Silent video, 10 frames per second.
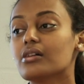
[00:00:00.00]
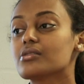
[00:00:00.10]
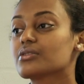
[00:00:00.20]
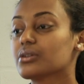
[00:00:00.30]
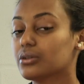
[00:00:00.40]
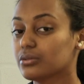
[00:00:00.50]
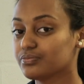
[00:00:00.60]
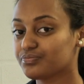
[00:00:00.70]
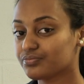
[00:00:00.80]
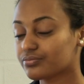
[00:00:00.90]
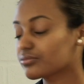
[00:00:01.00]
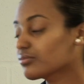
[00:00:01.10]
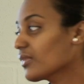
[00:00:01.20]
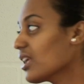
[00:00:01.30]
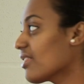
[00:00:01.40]
so
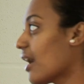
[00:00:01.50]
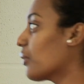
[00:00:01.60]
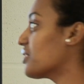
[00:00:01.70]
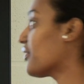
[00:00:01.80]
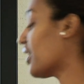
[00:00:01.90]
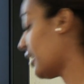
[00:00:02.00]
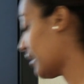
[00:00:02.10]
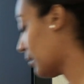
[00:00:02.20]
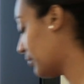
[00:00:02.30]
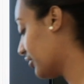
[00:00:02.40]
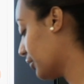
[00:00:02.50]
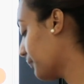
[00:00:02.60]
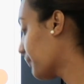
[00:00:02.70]
that was very helpful.